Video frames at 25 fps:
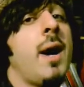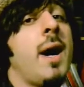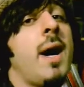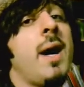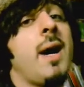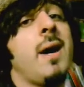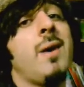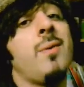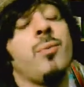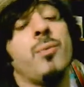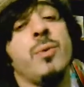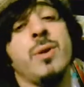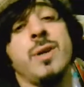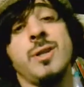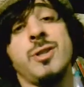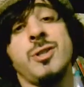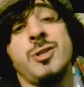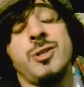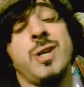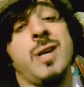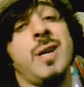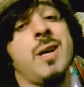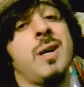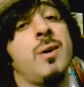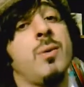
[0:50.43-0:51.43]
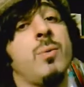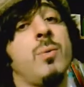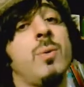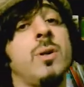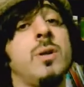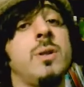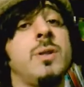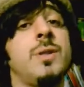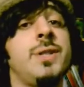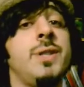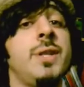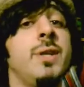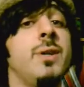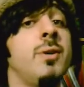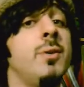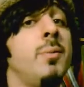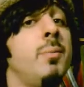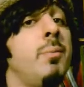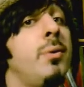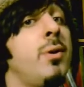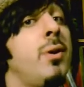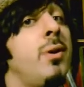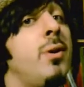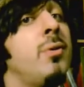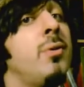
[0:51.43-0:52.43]
I wish I was your
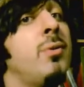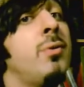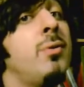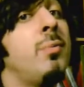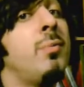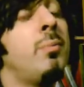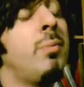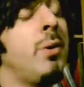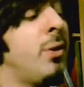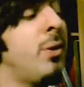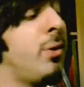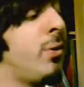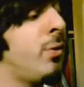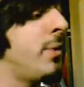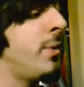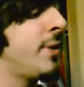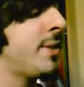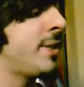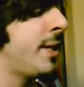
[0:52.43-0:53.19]
bro-bro.